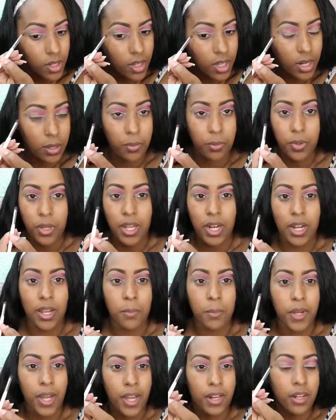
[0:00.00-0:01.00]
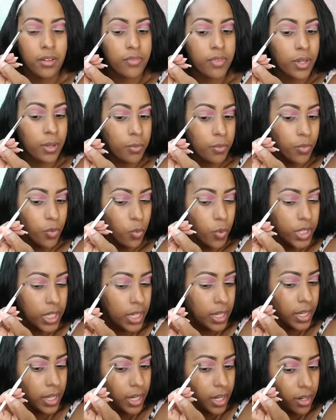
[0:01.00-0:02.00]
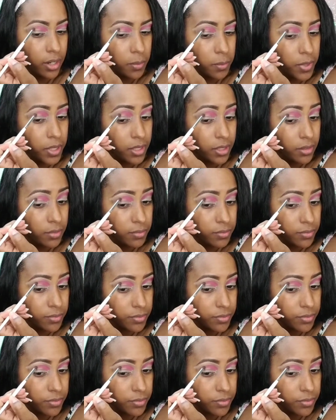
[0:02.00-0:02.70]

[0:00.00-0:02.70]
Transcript: And I'm kind of wigging it out a bit.